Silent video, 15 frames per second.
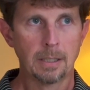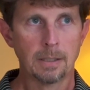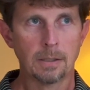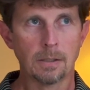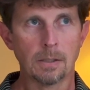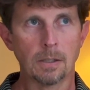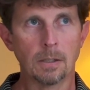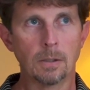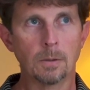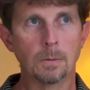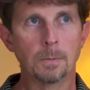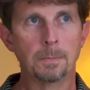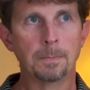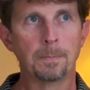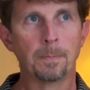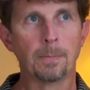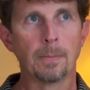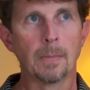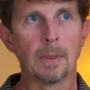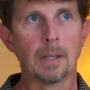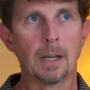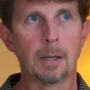So
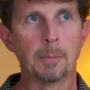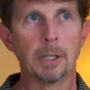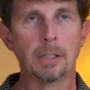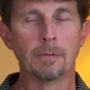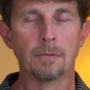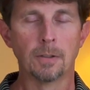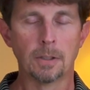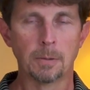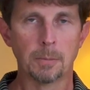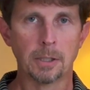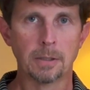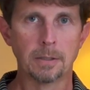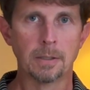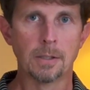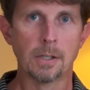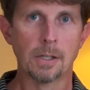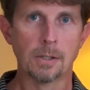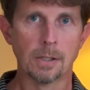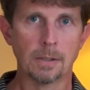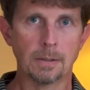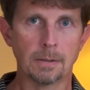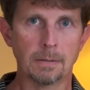I made a fundamental
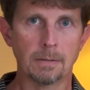decision